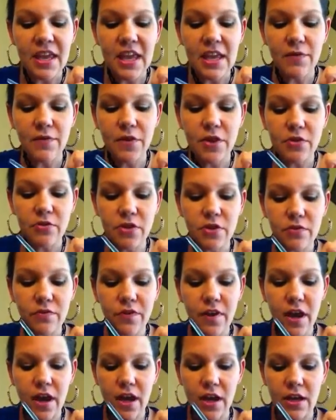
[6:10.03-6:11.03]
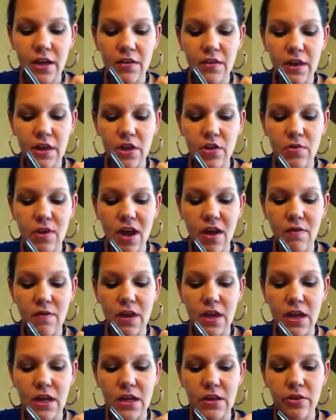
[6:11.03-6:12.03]
If you do find that you
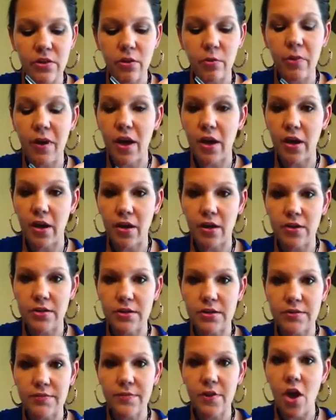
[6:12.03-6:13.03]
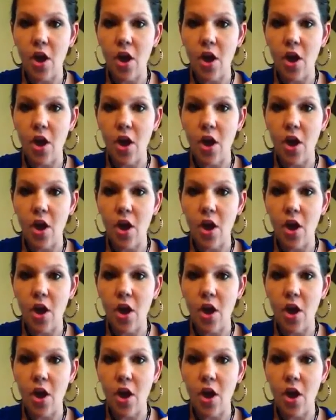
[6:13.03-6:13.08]
have any little puckers,